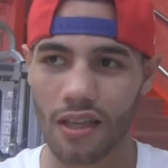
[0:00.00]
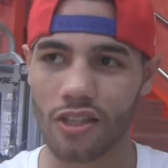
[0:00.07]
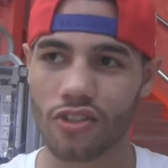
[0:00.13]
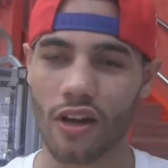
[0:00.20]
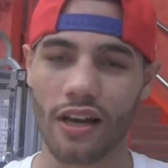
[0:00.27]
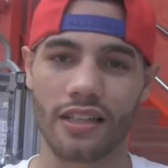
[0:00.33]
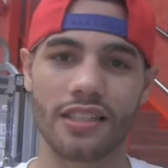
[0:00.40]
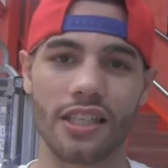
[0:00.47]

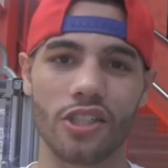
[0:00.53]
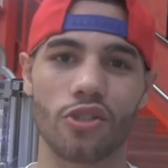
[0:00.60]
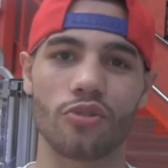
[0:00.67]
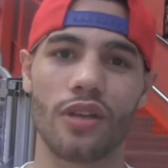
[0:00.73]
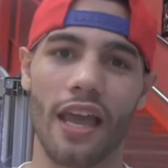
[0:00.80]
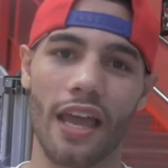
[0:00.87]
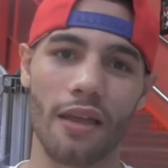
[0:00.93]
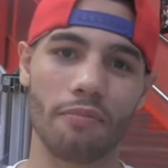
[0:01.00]
trying to teach you
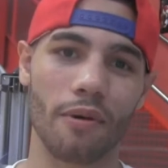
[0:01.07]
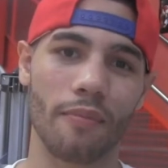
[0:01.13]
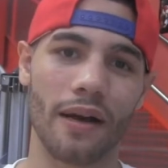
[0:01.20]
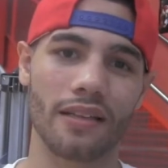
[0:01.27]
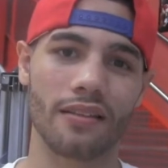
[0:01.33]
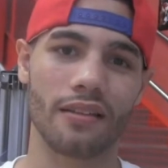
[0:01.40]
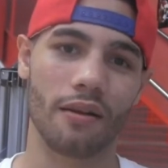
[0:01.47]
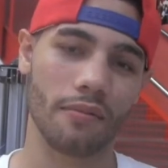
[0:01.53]
about
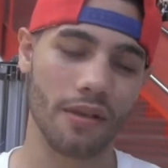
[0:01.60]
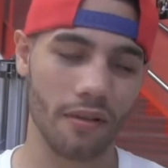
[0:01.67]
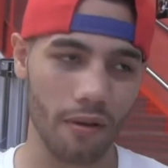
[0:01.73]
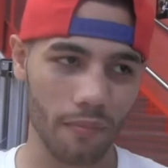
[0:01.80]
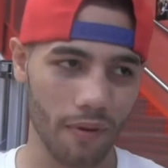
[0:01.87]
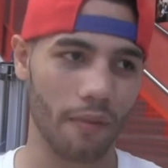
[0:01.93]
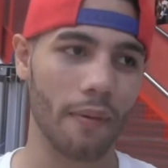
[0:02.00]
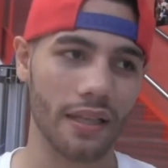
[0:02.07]

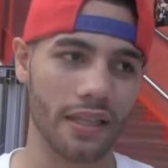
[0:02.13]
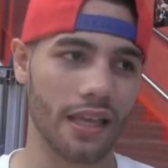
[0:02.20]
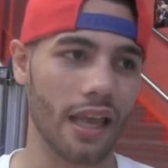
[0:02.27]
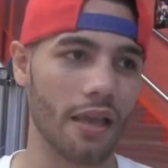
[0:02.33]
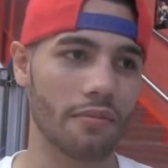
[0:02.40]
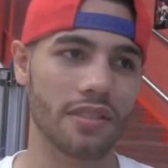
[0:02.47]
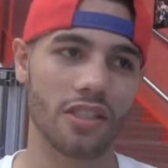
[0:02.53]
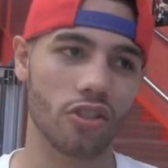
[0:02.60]
the
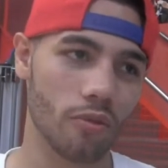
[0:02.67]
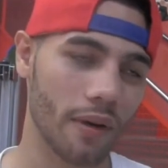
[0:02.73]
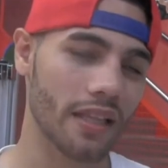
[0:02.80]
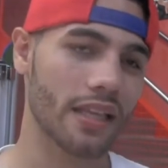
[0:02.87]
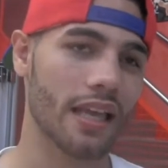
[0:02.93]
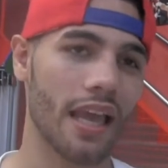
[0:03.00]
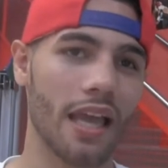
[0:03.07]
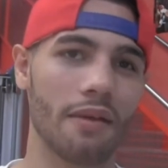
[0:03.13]
game, teach you about the
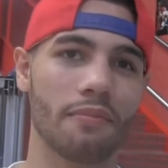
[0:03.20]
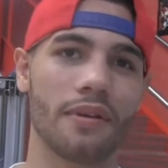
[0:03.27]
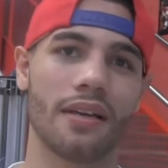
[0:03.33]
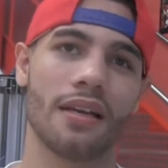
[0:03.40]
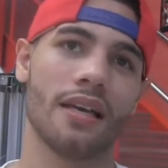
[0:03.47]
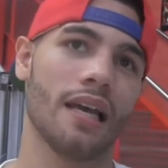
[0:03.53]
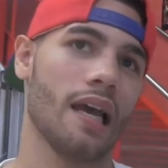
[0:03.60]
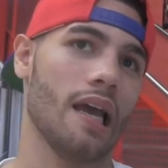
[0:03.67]
game,
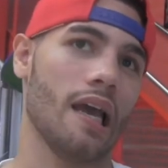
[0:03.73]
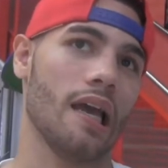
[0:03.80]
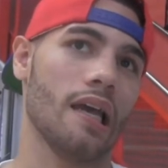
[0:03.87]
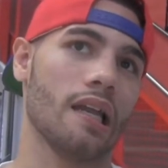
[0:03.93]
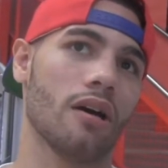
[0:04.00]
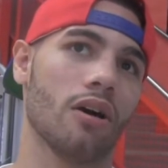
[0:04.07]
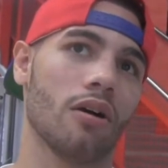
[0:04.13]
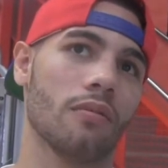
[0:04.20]

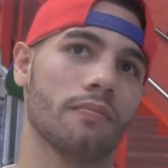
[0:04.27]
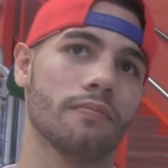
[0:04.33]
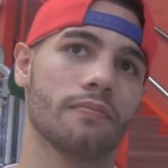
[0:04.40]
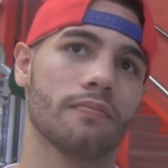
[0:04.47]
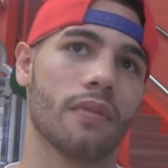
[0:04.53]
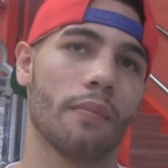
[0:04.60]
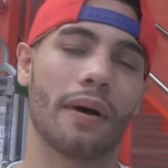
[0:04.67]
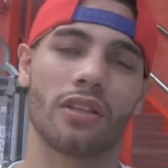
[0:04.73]
and
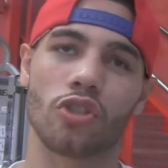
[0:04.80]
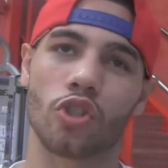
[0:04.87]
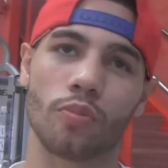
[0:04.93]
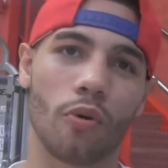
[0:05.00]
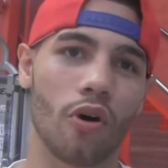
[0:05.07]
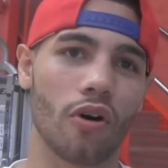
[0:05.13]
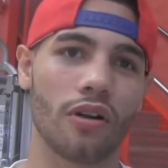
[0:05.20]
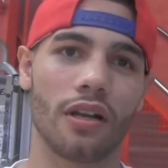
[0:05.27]
about the
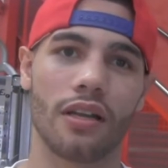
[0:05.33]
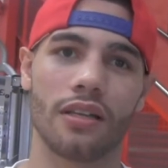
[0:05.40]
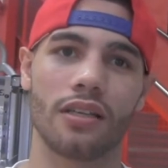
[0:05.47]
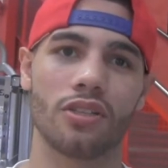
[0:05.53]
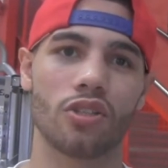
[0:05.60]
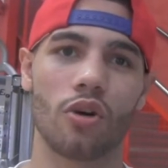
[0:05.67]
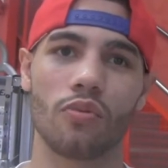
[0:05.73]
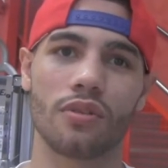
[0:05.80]
sport. And
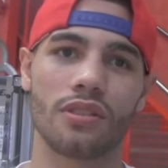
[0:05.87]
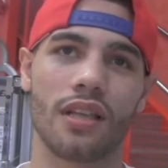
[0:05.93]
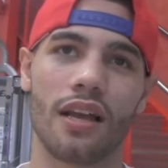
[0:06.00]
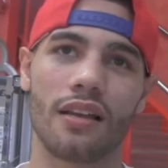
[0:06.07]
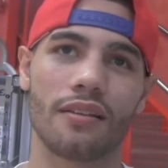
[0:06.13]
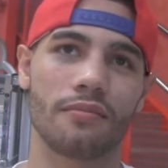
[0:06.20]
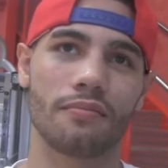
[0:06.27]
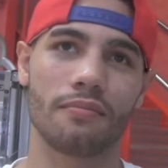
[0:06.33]
he's always like
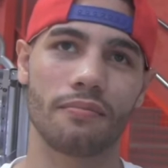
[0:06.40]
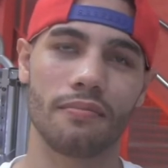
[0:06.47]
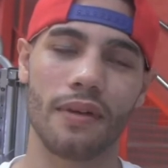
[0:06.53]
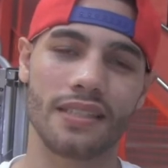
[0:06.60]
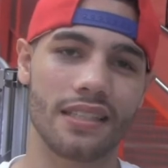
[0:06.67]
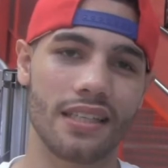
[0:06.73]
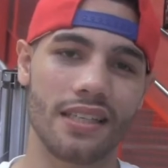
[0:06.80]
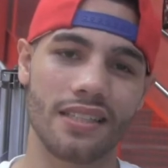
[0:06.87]

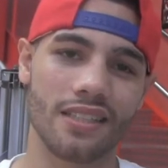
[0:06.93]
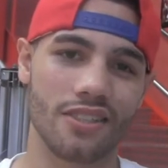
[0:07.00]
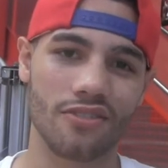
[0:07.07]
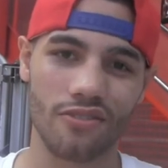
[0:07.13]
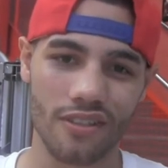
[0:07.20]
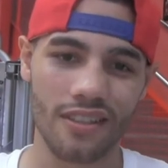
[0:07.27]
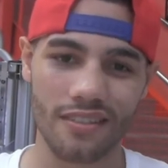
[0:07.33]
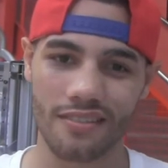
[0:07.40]
mentally, he's just
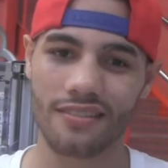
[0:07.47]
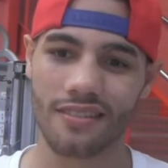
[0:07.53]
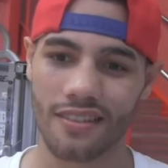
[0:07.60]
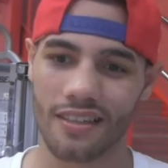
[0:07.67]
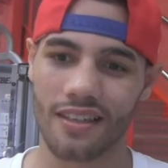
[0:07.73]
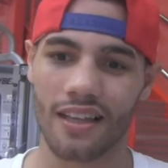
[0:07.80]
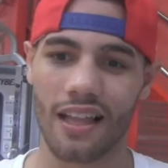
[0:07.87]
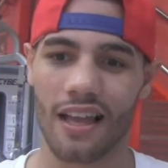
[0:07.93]
really
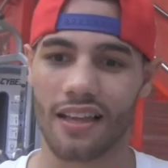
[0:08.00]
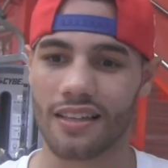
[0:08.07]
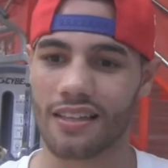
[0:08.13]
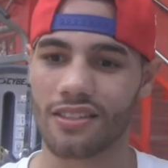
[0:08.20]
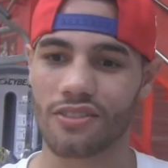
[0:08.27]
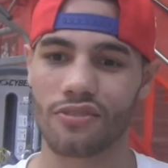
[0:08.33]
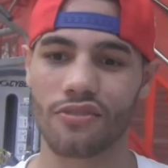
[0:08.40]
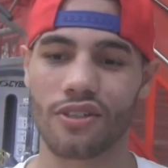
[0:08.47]

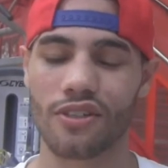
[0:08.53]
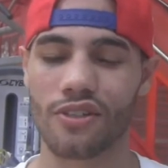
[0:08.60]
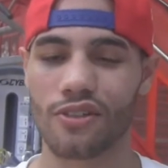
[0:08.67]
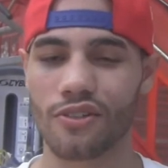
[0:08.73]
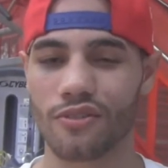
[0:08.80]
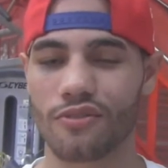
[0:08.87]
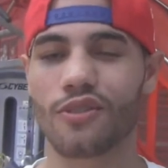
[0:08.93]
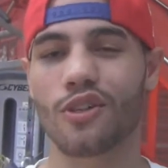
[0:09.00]
he's a
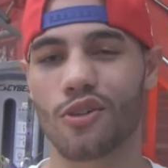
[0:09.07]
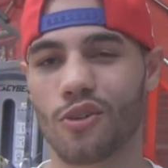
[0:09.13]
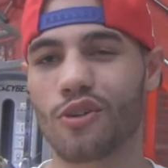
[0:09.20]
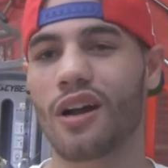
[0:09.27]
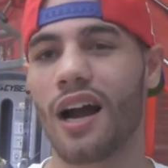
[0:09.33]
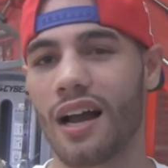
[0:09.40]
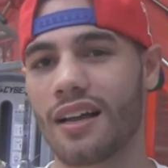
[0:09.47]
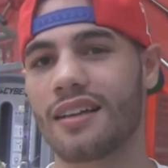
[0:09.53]
real cool
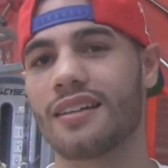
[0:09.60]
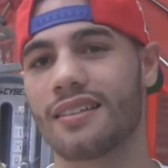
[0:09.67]
guy.